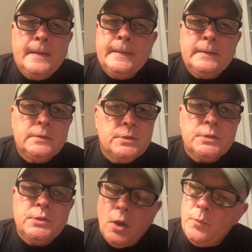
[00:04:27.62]
and
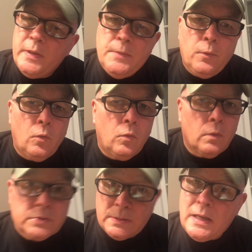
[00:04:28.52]
just you know people
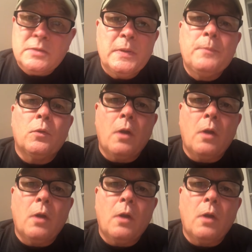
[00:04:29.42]
sometimes people